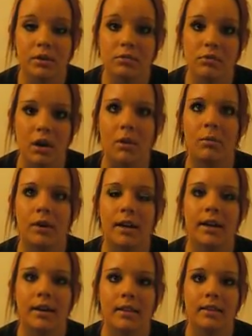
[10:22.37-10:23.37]
You don't want
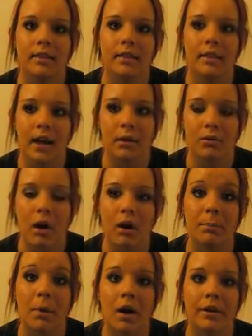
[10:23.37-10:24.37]
to hit that rock
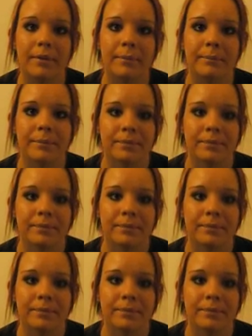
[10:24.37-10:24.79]
bottom.